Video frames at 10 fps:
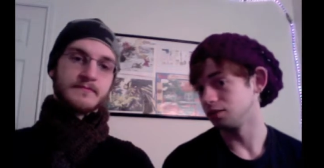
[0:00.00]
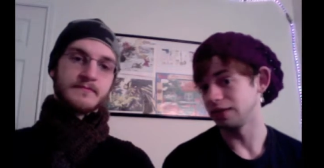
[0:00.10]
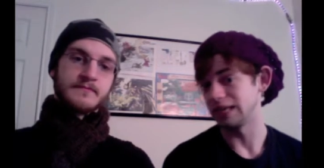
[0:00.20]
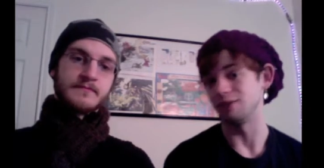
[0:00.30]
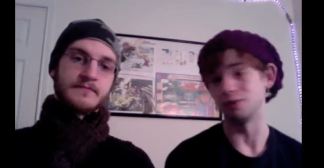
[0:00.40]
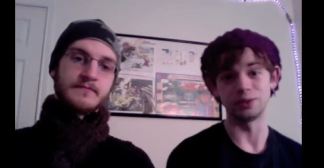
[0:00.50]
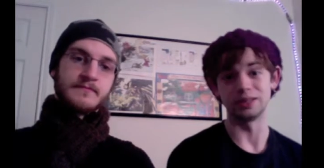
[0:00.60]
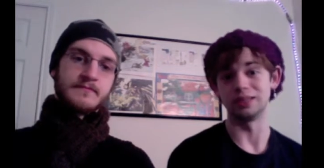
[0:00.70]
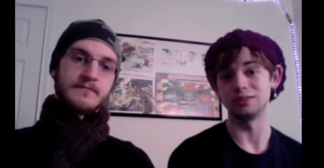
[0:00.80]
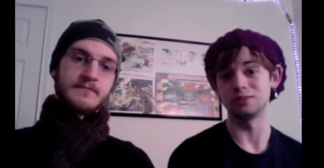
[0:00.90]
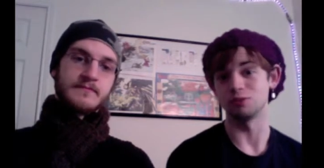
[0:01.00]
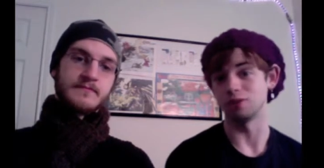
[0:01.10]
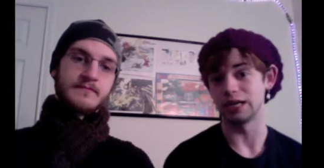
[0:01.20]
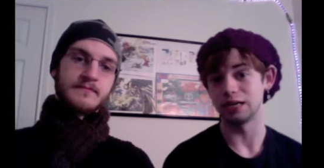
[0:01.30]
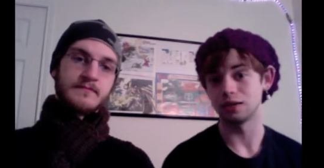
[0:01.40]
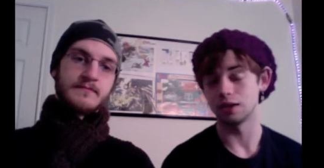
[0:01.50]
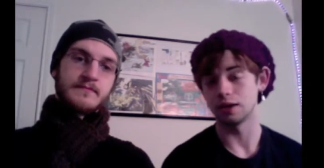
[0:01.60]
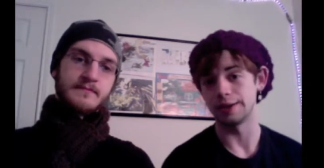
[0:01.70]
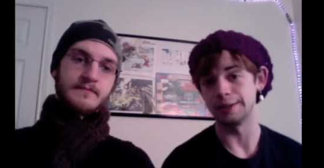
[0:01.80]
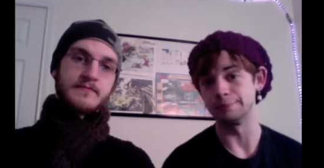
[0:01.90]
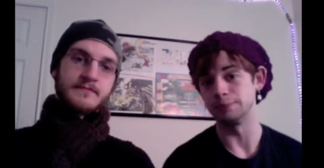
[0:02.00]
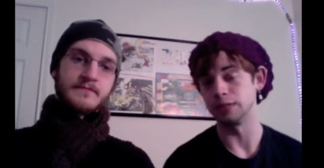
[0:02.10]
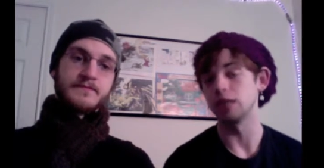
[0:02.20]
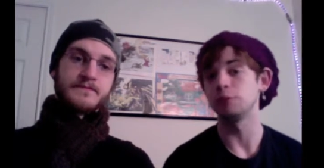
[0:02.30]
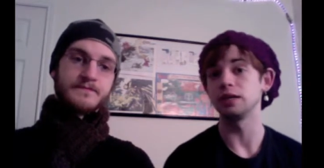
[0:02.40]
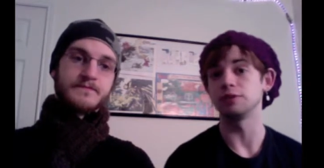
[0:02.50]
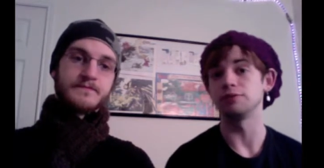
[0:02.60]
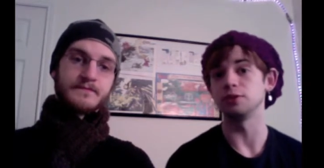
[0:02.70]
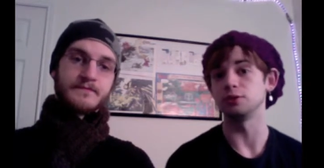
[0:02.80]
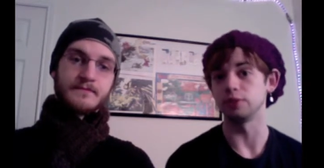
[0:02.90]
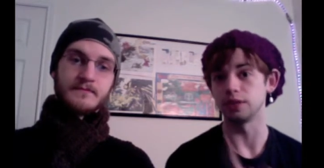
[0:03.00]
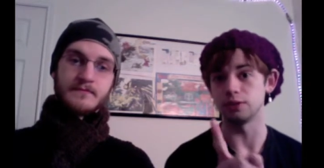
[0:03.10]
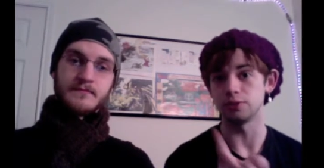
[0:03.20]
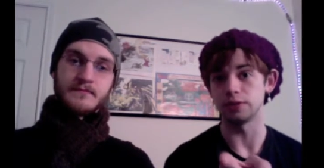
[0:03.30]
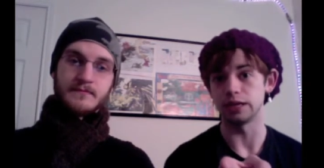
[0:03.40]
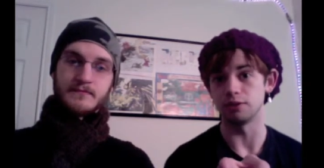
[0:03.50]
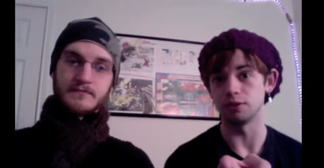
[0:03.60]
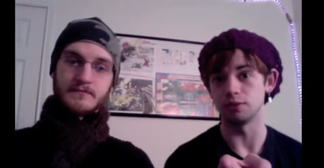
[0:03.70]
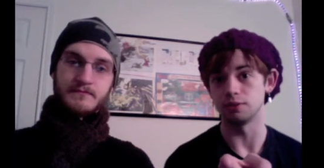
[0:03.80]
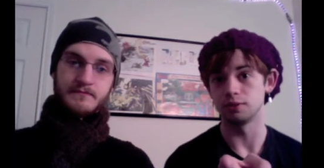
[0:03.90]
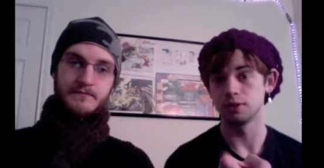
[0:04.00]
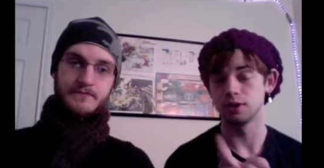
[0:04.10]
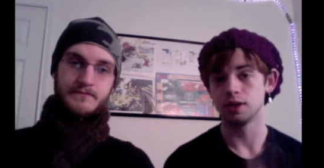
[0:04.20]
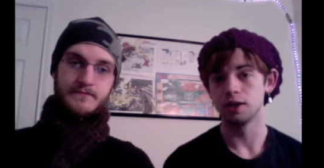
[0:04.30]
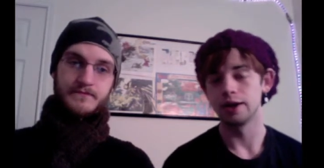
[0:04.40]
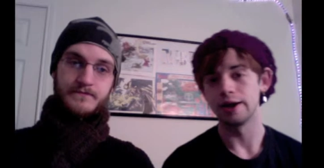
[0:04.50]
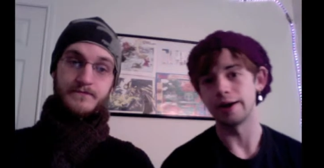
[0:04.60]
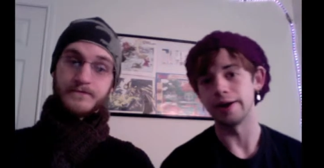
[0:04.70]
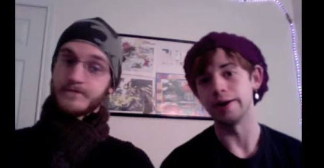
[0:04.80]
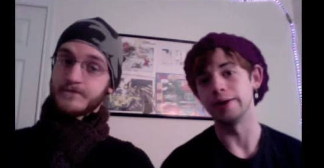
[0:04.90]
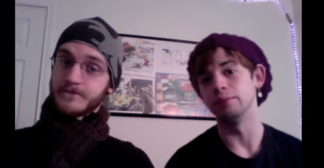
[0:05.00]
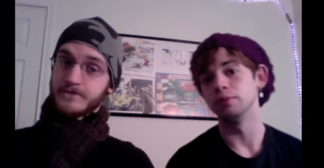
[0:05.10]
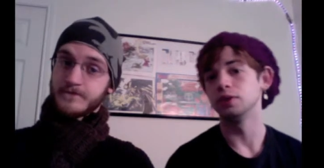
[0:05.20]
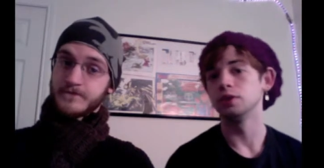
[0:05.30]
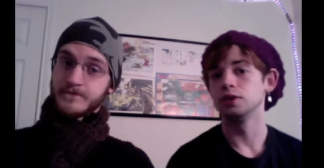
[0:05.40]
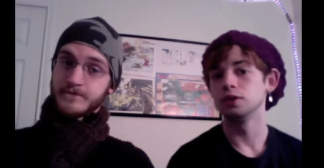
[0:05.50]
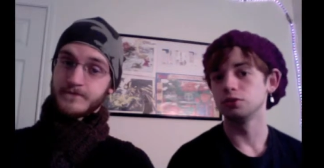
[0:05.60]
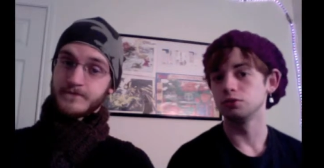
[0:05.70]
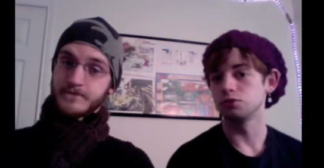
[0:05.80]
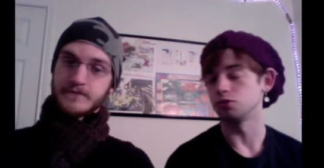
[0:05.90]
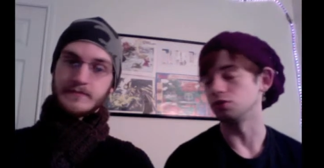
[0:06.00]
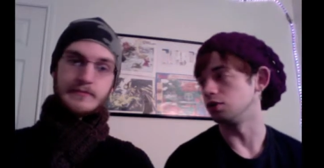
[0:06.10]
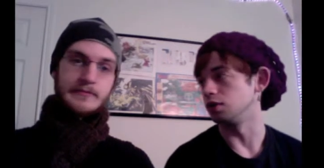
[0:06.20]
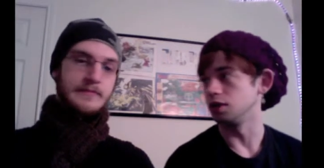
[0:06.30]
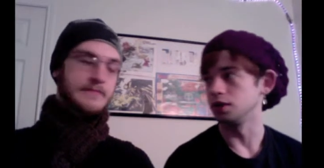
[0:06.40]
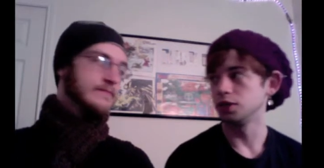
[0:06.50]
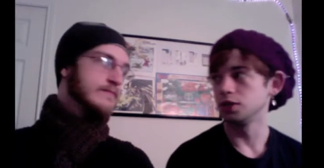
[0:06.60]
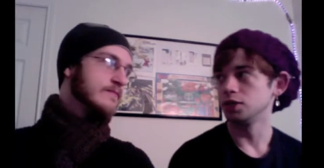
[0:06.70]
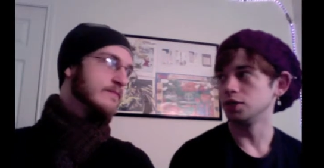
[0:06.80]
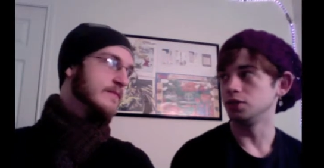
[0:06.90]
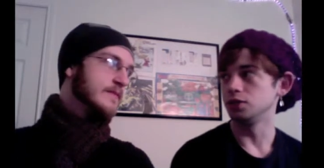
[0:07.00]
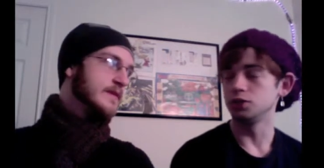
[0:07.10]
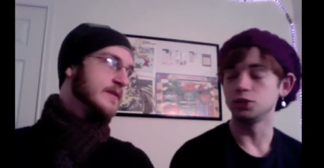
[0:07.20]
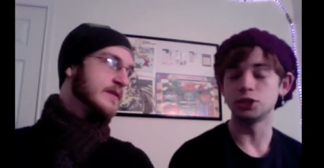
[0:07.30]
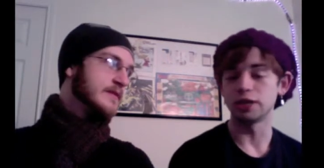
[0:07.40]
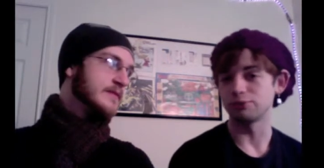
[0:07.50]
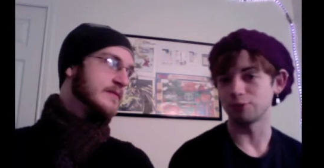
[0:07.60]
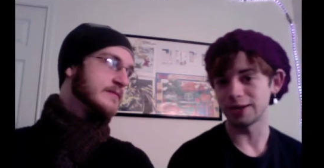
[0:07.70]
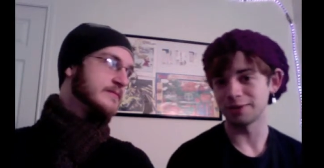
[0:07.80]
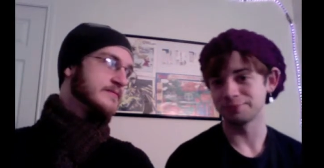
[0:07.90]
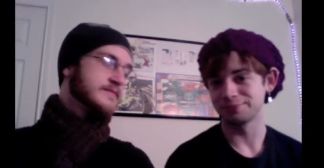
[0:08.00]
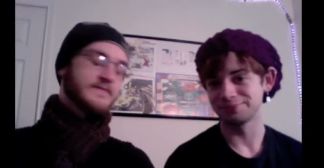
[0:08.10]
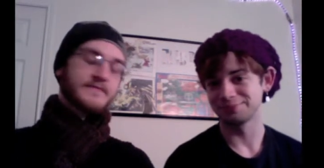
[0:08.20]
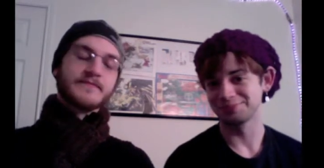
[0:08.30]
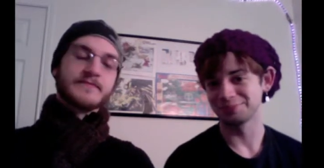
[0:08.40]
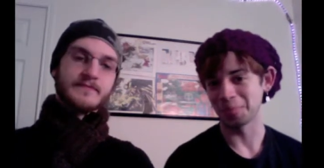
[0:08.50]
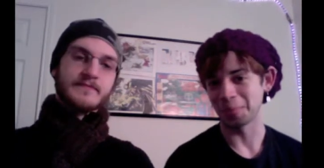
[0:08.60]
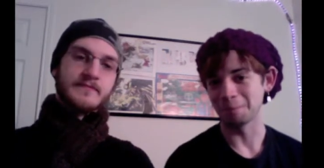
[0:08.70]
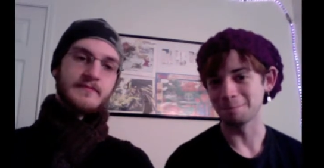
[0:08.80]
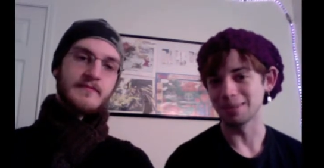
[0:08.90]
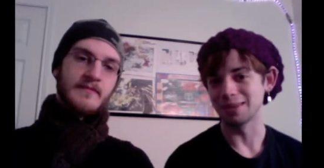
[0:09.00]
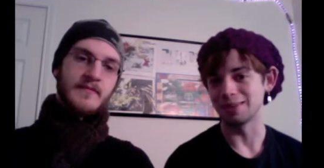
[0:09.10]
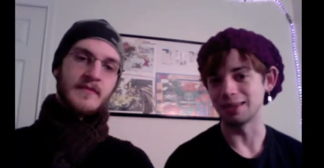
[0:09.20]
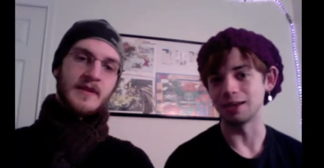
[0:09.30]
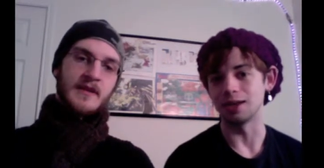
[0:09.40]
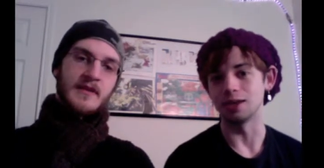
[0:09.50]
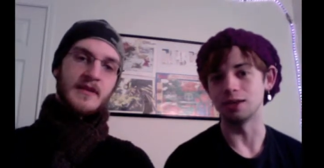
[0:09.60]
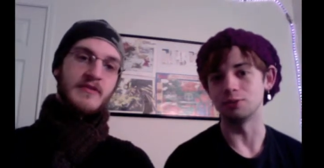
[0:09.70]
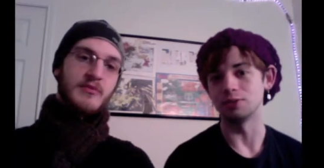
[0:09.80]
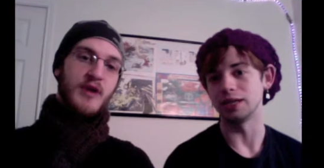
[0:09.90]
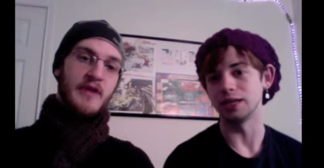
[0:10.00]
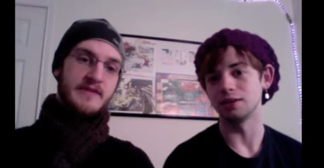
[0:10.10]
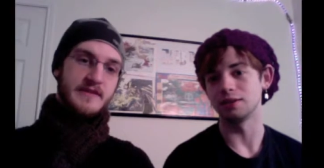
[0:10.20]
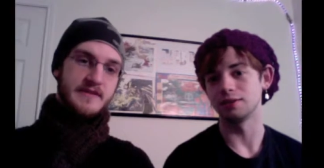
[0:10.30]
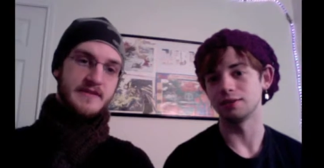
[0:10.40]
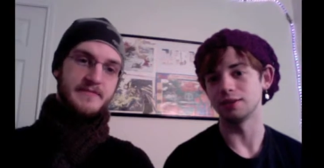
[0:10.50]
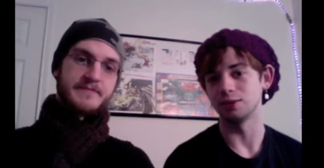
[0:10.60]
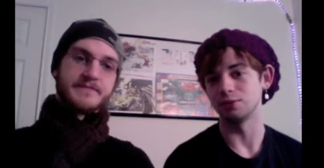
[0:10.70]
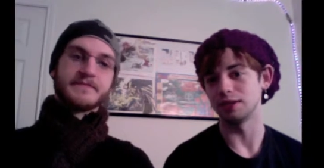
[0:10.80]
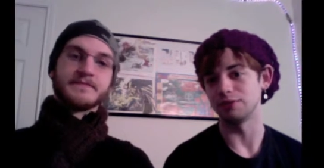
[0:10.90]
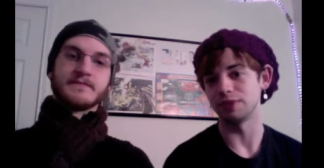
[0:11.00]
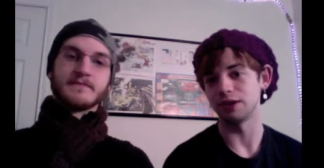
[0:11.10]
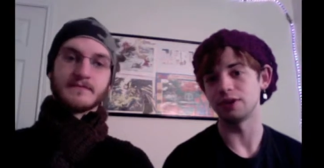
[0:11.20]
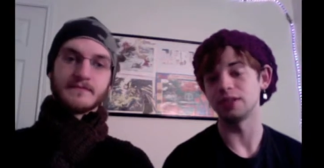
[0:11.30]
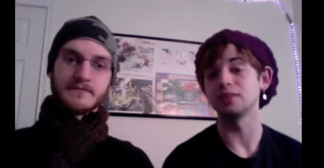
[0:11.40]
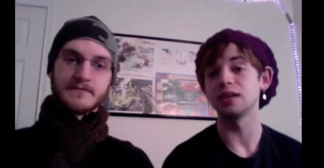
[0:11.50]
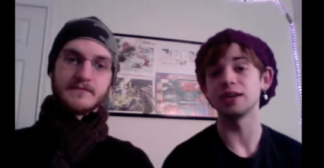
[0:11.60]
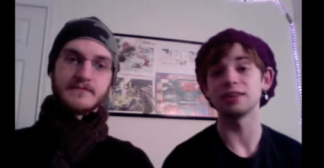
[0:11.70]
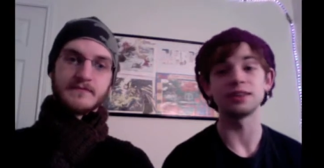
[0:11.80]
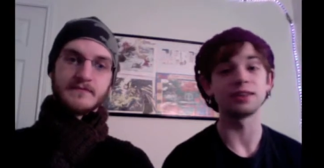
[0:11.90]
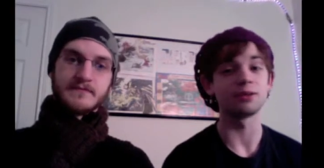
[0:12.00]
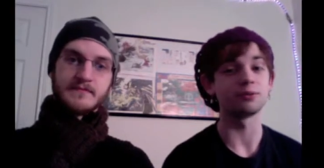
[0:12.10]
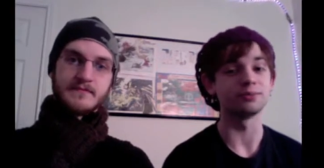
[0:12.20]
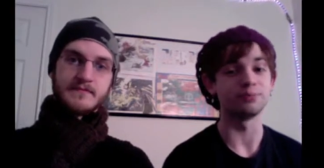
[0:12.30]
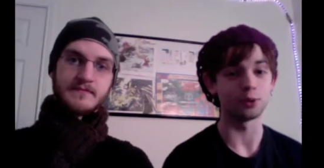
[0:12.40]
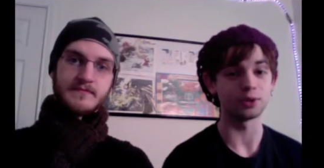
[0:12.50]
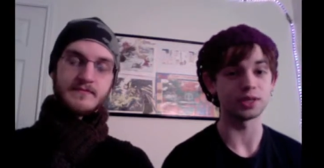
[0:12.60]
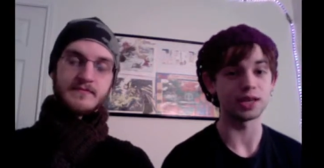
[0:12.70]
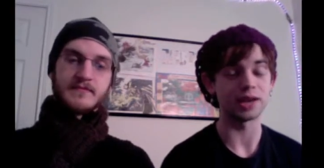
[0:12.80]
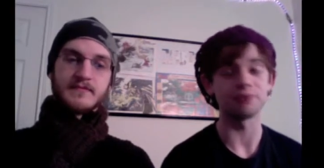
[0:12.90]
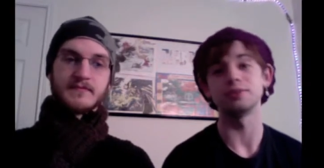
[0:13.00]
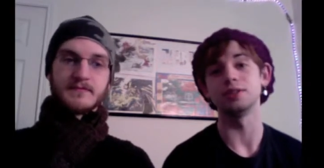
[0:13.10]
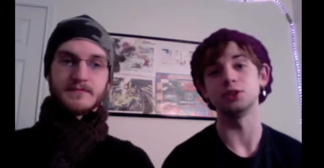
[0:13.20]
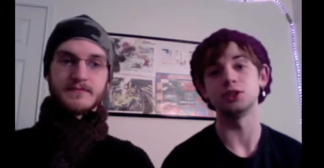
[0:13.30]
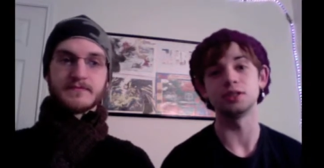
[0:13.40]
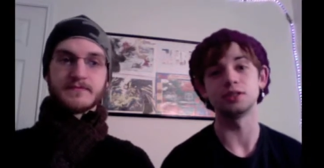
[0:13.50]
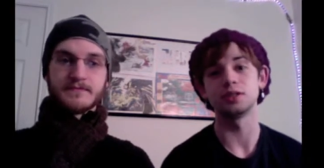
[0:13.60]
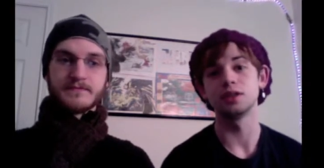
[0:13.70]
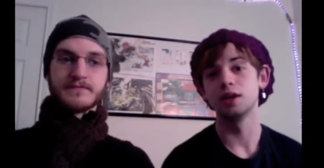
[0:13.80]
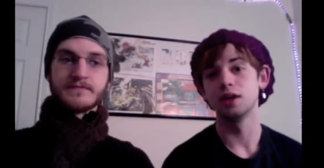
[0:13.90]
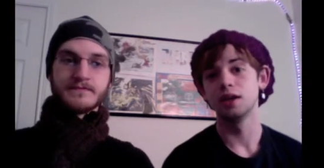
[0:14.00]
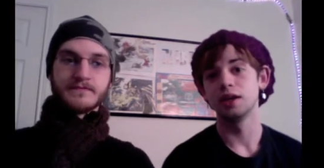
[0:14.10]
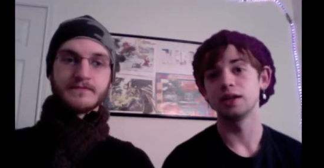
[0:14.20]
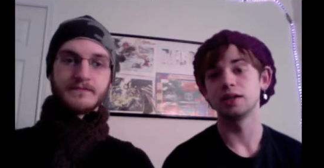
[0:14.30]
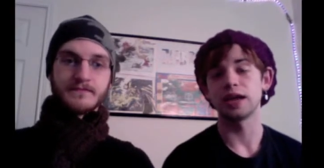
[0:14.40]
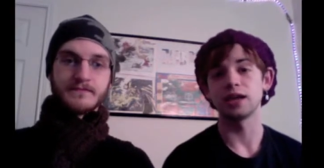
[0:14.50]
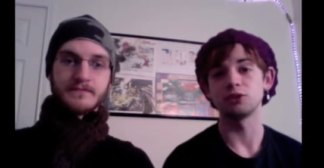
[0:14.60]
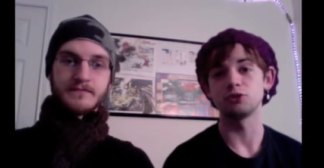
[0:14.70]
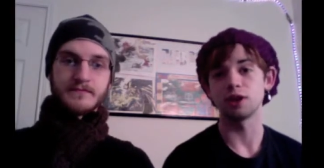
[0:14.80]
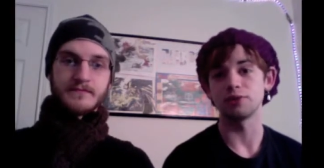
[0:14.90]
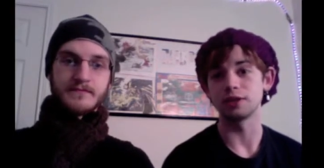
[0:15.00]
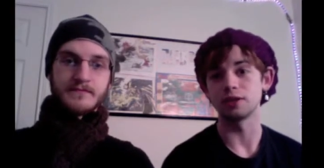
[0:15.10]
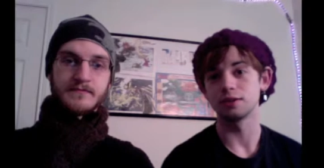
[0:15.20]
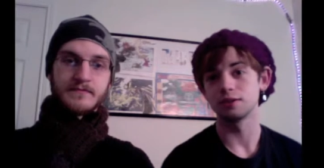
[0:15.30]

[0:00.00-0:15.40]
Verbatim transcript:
Speaker 1: hero in this story, um, not to be confused with you, hero. Uh, Sir Geoffrey, the, uh, lonely, the provinces, the lonely fairy, decided that there was more to life than just catastrophic